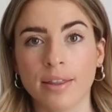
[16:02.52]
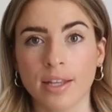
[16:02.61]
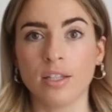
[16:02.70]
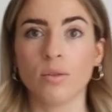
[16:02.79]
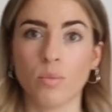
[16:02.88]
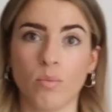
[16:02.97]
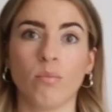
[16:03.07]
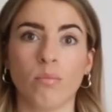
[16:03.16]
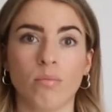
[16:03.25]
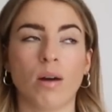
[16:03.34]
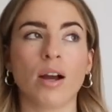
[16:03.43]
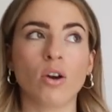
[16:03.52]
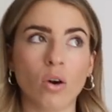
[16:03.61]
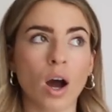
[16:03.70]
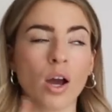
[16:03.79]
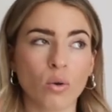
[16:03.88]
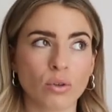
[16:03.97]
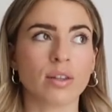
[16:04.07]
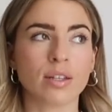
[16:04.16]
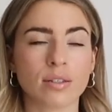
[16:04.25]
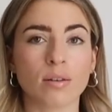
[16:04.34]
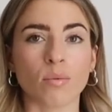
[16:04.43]
and this is I got I ordered
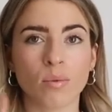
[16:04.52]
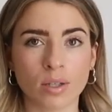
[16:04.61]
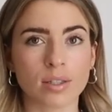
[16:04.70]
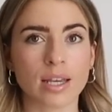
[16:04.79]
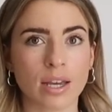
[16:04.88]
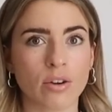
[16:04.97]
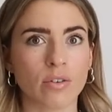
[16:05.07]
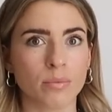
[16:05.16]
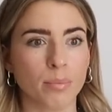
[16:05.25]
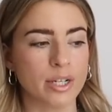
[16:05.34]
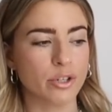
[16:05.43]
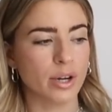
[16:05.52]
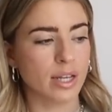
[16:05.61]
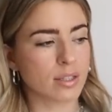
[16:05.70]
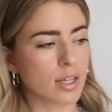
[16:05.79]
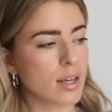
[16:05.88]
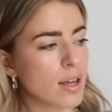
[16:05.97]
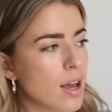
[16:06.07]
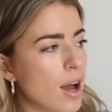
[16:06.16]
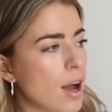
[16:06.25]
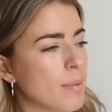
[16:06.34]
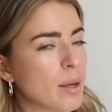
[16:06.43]
this once seeing it on Pinterest
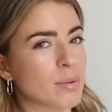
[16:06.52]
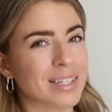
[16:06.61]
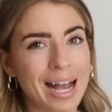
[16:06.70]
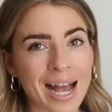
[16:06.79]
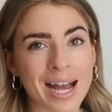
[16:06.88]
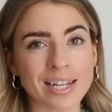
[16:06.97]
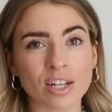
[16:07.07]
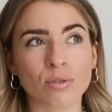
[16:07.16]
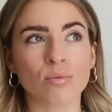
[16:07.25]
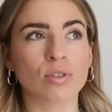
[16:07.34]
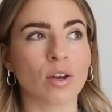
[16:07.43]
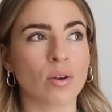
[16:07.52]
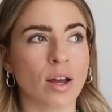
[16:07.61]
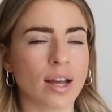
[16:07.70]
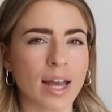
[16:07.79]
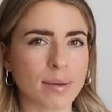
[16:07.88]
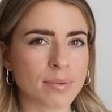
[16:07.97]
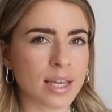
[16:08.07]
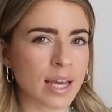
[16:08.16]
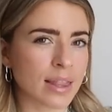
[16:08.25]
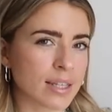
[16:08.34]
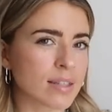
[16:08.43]
and there was an ad and also like I kept
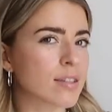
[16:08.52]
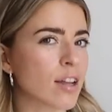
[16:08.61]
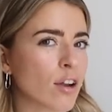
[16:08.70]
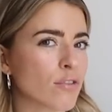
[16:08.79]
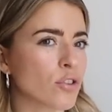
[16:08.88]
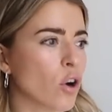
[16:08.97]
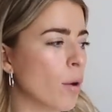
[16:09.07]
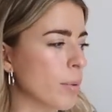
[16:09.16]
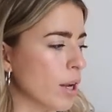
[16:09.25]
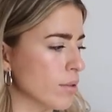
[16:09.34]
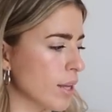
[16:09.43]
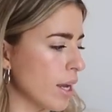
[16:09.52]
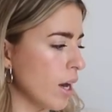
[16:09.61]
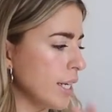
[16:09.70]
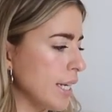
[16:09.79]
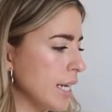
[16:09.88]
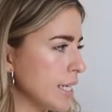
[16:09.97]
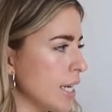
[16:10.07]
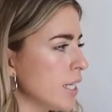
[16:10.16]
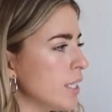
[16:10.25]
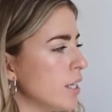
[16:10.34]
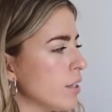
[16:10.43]
seeing this style of top and I was like I need
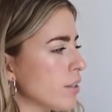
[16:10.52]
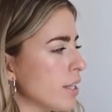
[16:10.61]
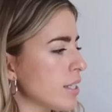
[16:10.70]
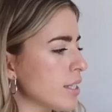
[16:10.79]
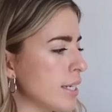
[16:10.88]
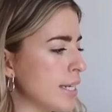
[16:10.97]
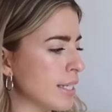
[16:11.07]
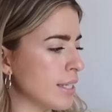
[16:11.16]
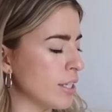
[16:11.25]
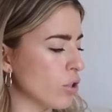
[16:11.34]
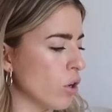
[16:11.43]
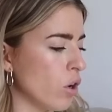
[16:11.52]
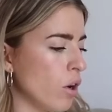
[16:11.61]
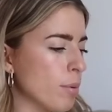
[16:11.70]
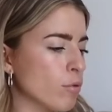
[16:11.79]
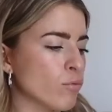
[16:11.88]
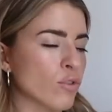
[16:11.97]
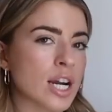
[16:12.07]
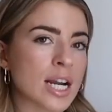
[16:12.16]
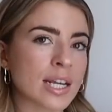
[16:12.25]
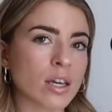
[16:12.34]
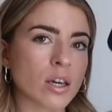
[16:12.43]
it so this is a knitted top
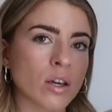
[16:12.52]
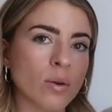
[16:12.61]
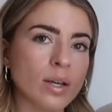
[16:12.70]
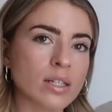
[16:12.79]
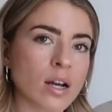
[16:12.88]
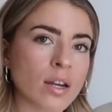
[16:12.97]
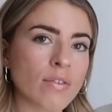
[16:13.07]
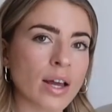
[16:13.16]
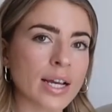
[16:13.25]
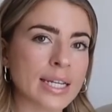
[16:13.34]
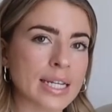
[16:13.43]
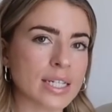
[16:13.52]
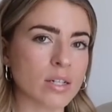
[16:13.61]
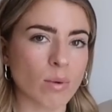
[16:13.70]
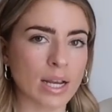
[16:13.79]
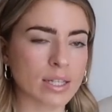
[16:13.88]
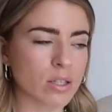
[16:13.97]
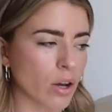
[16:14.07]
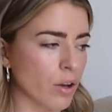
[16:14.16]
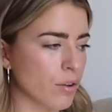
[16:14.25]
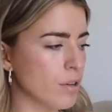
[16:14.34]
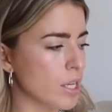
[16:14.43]
really cute it's kind of like a knitted
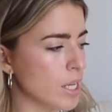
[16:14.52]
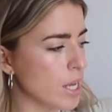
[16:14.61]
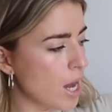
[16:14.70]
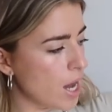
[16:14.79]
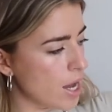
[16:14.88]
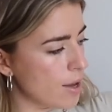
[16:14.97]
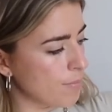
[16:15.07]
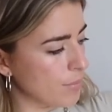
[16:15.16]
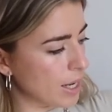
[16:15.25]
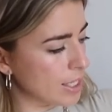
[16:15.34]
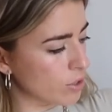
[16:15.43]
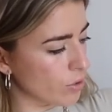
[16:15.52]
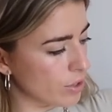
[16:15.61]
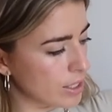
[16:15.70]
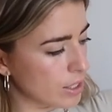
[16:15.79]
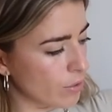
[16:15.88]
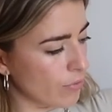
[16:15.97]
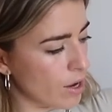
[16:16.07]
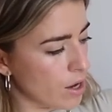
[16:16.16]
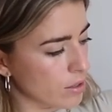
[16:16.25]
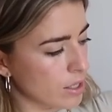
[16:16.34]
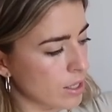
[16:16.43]
waistcoat um, and it's got these little
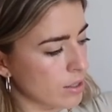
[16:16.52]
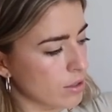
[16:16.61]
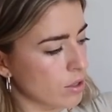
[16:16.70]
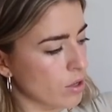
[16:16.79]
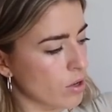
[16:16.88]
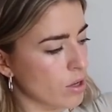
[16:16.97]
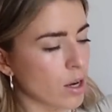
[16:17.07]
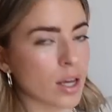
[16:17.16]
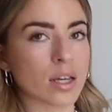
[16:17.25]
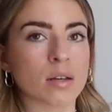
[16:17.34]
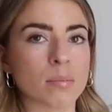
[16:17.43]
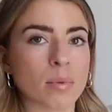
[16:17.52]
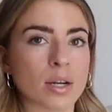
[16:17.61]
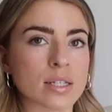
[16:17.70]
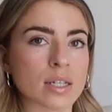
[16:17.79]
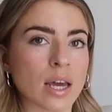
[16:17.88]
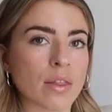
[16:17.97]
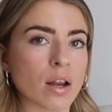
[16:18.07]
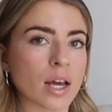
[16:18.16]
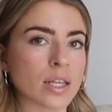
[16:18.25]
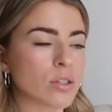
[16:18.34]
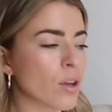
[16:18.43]
fastens so you can like put it together
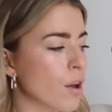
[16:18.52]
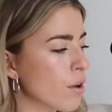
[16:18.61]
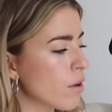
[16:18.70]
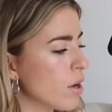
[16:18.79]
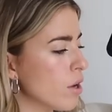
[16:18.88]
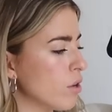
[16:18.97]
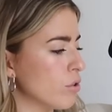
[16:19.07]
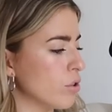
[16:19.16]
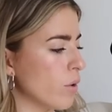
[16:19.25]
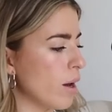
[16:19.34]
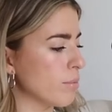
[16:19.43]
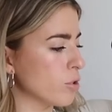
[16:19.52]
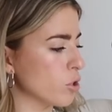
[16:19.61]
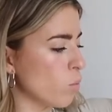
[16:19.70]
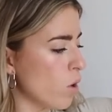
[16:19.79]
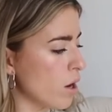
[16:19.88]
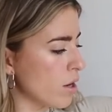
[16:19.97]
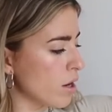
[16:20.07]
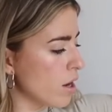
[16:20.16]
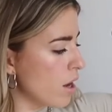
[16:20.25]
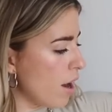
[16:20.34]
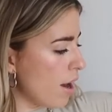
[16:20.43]
like so or do it up just one
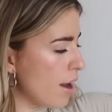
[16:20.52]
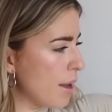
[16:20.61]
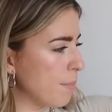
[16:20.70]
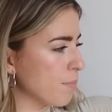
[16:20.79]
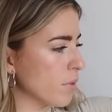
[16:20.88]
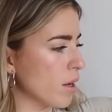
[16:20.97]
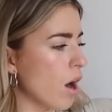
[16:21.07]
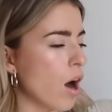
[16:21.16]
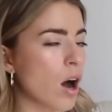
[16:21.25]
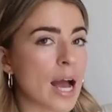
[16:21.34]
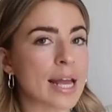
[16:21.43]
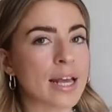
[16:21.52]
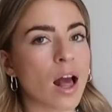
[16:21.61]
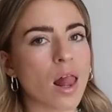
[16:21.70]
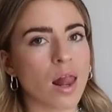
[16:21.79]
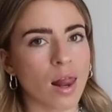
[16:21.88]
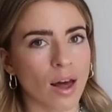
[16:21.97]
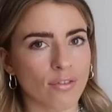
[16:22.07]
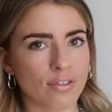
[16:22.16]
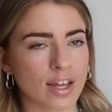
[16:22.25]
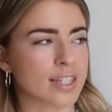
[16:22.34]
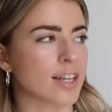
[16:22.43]
um, I love
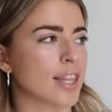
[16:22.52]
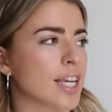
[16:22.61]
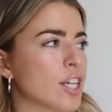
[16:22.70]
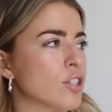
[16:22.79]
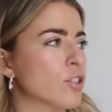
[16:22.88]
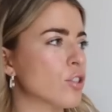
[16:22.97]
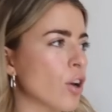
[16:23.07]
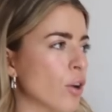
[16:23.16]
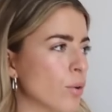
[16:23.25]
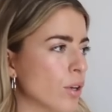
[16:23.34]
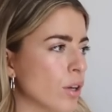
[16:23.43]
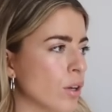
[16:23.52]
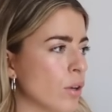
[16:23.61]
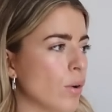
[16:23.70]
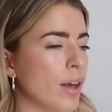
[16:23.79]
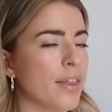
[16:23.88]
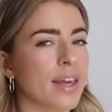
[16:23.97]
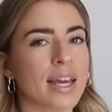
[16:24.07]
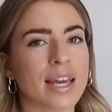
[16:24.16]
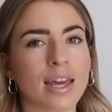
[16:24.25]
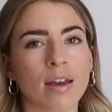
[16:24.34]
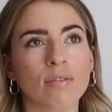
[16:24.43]
this. I think it's so cute. I think
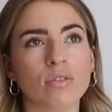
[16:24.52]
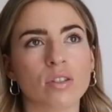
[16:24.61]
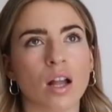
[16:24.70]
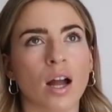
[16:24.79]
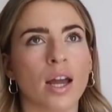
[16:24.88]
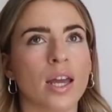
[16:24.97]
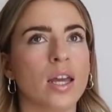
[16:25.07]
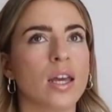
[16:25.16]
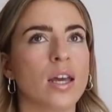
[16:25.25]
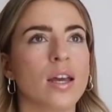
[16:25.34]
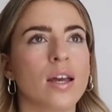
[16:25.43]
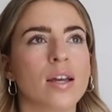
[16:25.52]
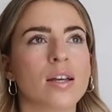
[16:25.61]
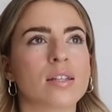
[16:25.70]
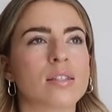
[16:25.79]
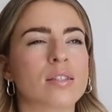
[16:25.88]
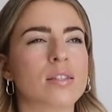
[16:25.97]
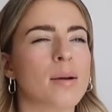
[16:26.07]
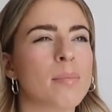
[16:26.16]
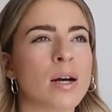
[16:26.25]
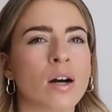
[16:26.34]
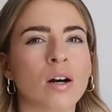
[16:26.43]
it gives like
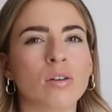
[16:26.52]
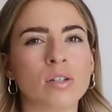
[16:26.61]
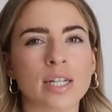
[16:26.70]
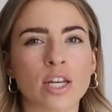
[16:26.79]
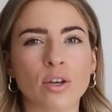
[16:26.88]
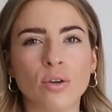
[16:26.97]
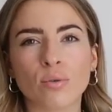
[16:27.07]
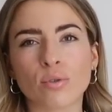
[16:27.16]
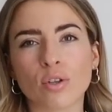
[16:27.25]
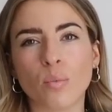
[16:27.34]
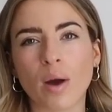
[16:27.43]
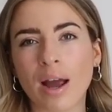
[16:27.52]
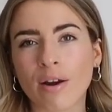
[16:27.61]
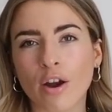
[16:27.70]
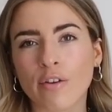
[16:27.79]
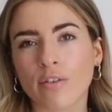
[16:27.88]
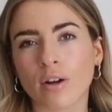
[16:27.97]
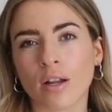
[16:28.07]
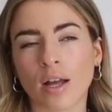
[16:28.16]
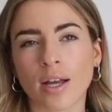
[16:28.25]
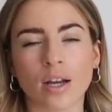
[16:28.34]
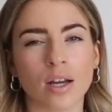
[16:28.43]
summer holiday. You could also wear it over
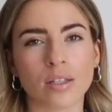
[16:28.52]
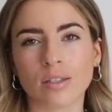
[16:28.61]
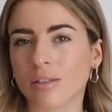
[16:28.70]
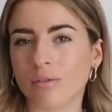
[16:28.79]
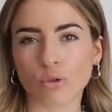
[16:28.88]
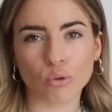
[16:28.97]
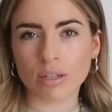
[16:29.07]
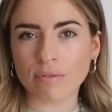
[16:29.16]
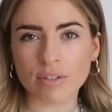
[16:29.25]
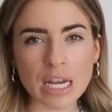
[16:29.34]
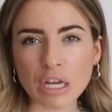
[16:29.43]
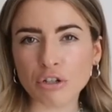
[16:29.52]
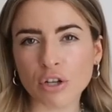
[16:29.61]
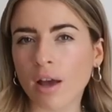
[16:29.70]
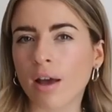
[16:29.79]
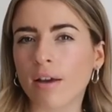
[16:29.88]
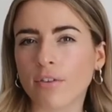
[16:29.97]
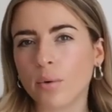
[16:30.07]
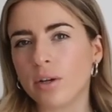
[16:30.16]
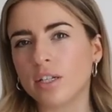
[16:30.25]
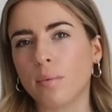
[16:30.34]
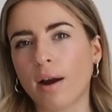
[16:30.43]
like a short sleeve t-shirt if you
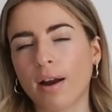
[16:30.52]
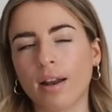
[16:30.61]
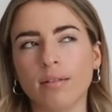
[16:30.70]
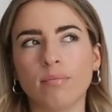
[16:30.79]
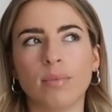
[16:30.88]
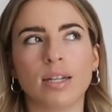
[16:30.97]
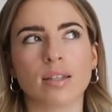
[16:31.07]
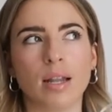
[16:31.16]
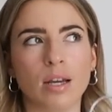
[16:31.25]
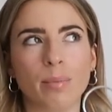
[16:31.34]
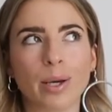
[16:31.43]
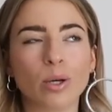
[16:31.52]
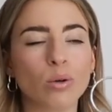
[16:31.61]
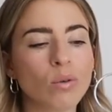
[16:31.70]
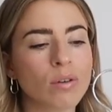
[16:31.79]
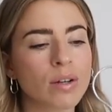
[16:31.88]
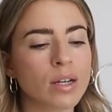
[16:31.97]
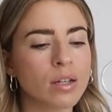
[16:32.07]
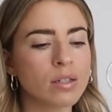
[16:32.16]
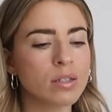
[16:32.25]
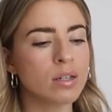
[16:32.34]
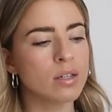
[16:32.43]
wanted to wear it when it's a little bit cooler in
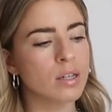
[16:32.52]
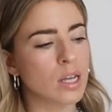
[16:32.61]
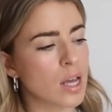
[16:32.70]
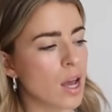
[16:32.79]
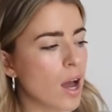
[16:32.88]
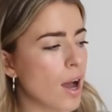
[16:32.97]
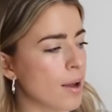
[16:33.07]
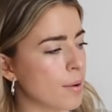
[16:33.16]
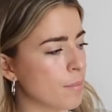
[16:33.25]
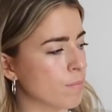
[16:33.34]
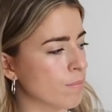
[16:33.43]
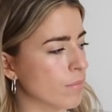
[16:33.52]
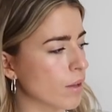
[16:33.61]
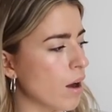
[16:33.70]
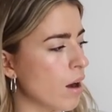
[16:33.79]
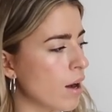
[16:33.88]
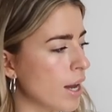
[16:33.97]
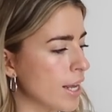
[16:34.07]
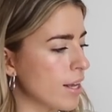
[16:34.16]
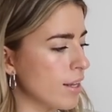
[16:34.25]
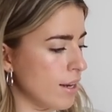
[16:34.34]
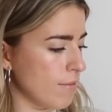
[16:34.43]
London. Um,
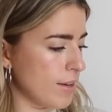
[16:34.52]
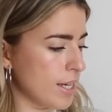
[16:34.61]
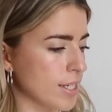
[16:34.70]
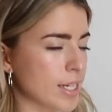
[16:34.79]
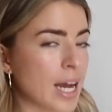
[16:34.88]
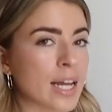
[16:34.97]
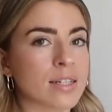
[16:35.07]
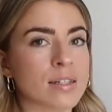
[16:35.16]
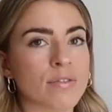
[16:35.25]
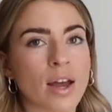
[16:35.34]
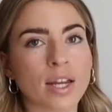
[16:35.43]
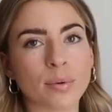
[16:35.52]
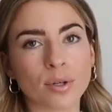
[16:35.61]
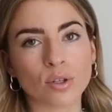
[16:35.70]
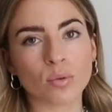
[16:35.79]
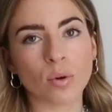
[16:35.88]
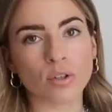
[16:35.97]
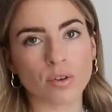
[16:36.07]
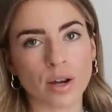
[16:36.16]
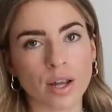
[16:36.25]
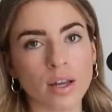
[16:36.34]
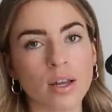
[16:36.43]
I love it. And for anyone who's
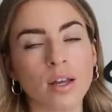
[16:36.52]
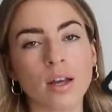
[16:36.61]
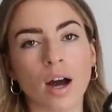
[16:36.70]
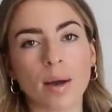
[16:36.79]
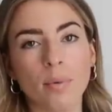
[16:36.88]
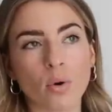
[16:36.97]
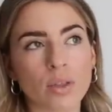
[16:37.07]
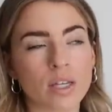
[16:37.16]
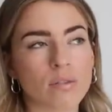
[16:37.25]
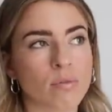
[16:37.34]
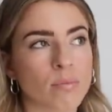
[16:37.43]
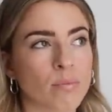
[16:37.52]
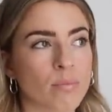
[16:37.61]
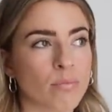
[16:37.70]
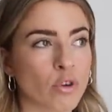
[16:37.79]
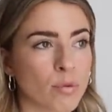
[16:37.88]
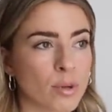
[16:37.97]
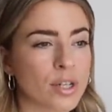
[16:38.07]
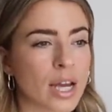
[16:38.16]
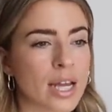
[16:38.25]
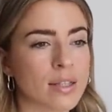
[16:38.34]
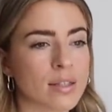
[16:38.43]
wondering, I bought this from Rumored.
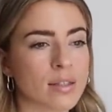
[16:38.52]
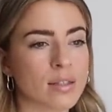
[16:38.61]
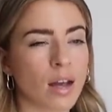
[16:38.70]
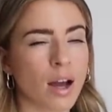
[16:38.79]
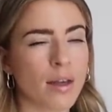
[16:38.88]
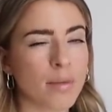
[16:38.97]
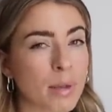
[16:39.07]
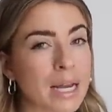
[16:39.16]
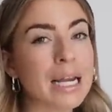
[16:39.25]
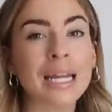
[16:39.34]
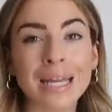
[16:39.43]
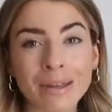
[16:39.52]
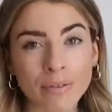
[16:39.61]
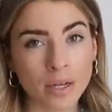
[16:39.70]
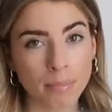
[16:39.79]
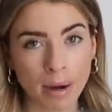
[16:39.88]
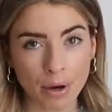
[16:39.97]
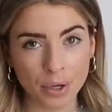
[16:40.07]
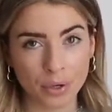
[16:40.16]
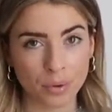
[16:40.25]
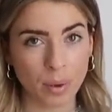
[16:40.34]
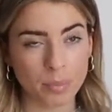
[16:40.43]
It's, I believe, an
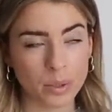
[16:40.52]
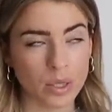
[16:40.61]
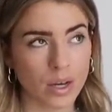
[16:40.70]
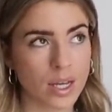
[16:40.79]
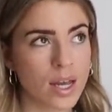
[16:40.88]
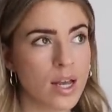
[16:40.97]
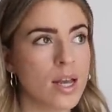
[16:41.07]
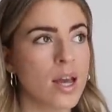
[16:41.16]
American website.